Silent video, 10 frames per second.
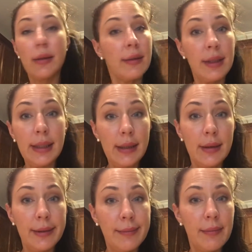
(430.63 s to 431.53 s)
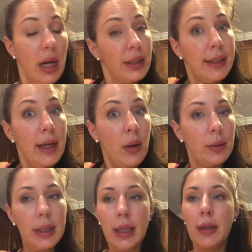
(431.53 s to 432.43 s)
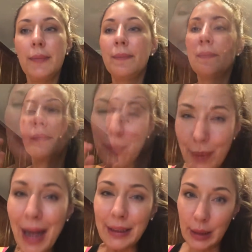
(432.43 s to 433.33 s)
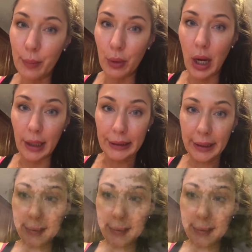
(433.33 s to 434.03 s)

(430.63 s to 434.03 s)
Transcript: So I just, I just don't. But back to the broccoli.